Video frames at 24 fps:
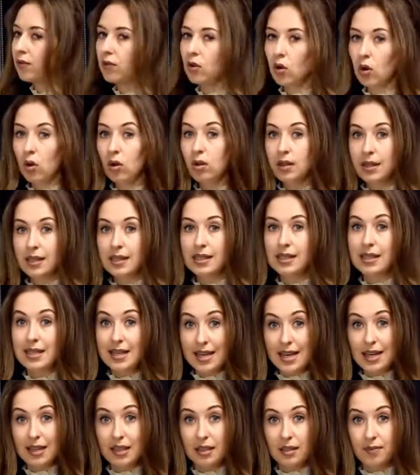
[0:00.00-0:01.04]
all this
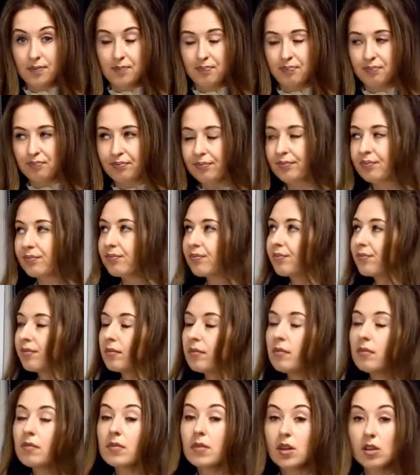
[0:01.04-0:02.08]
debt.
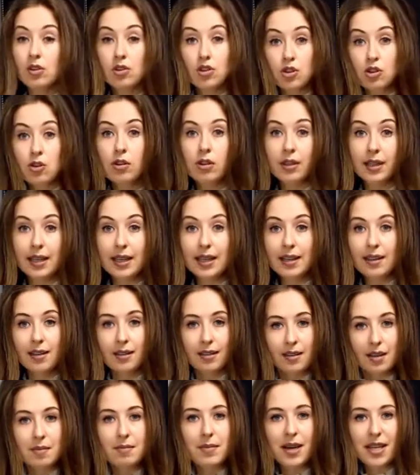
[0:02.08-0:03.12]
Surely
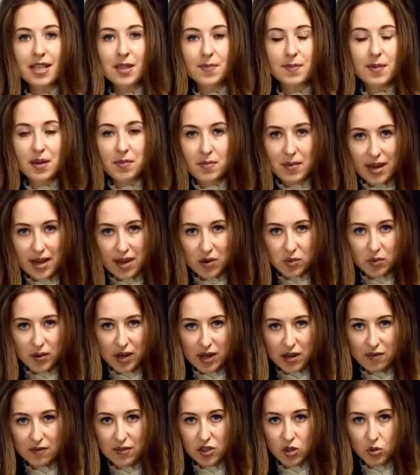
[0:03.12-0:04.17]
there must be a better
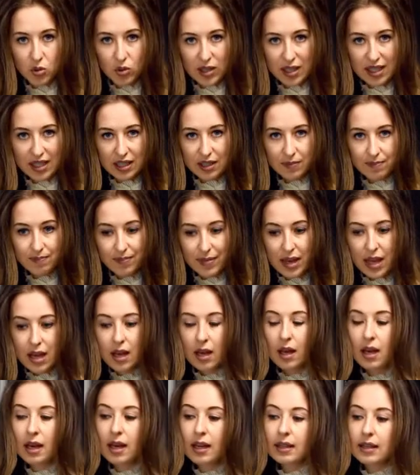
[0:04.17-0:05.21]
way of doing it.
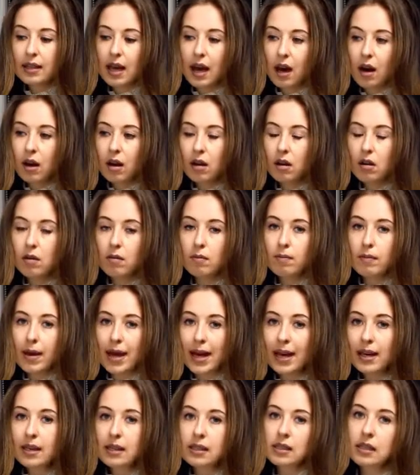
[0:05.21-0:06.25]
Now,
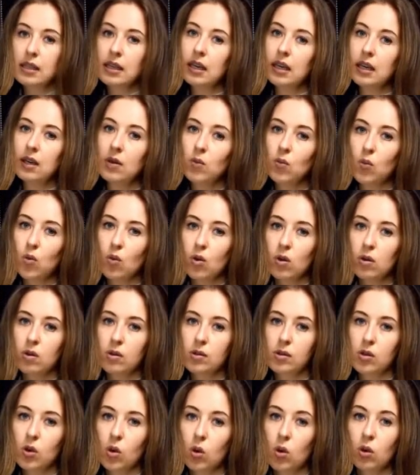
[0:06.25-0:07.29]
Max, he
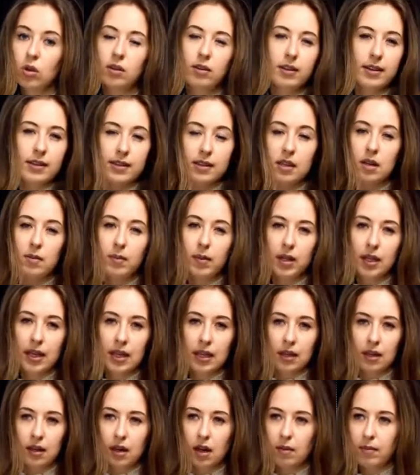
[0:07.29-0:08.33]
was on reasonable
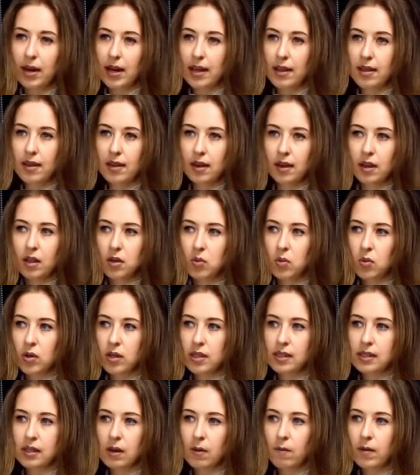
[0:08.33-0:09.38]
income. I think it
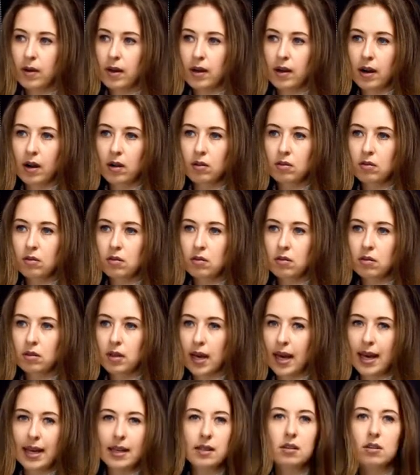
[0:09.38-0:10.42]
was somewhere around
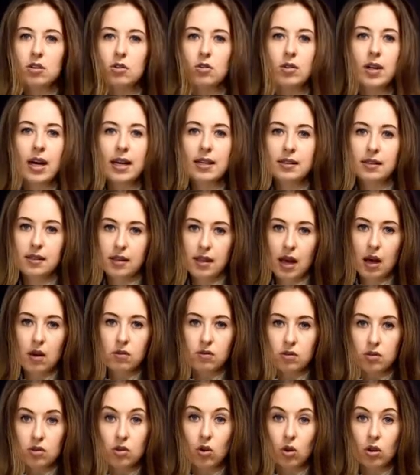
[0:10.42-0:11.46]
$80,000 to
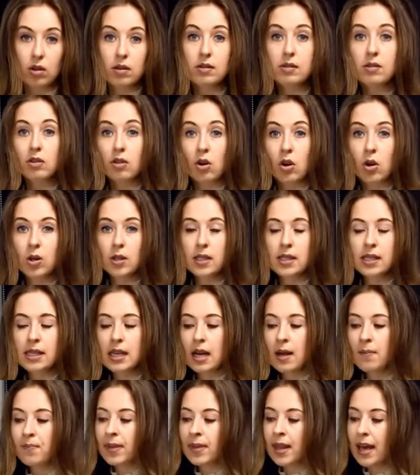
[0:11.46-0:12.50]
$90,000 gross.
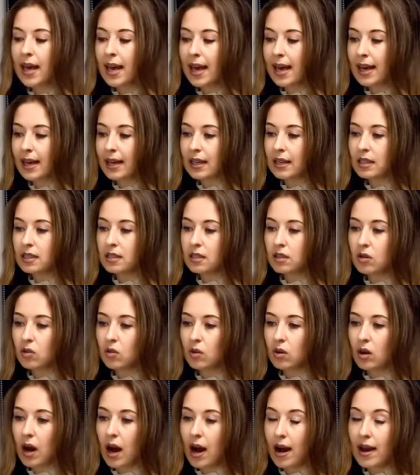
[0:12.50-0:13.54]
And
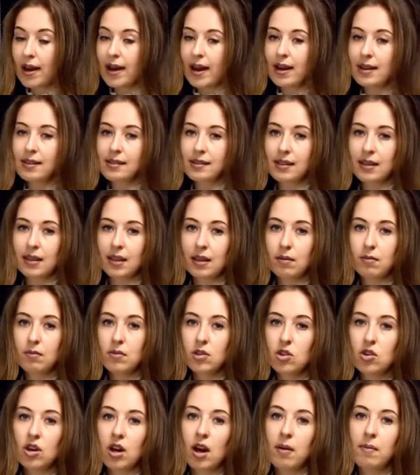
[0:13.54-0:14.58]
I asked him
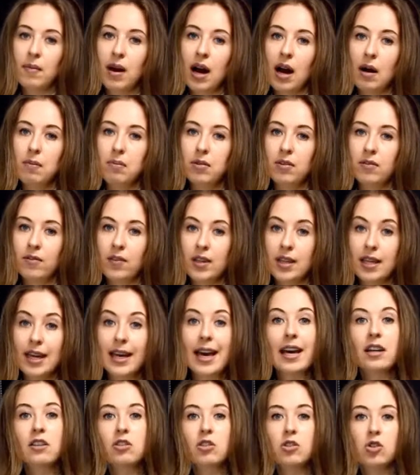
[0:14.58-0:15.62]
to come up with a
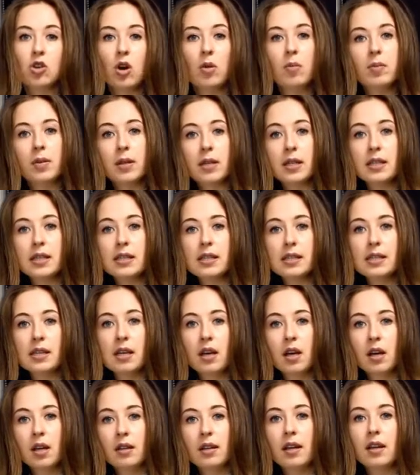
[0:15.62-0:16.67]
cash surplus
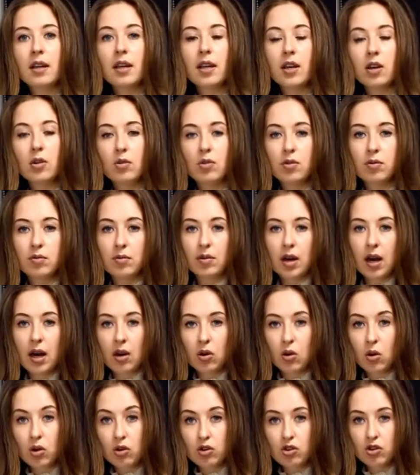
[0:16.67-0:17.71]
that he could
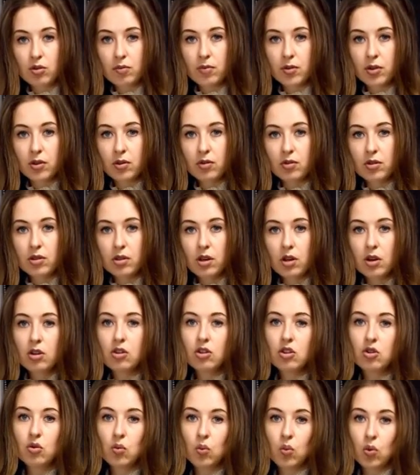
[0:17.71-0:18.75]
contribute
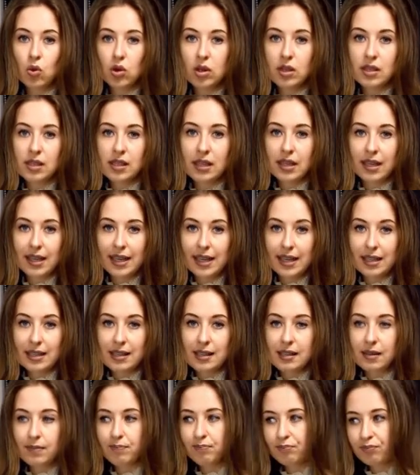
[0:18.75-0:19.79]
towards
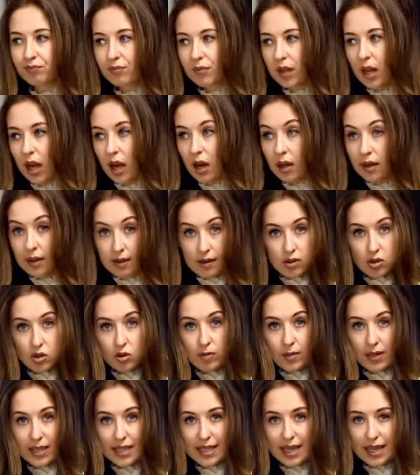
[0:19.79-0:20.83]
his
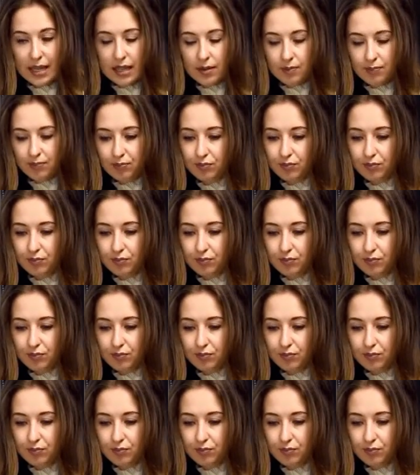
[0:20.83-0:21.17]
consumer debt.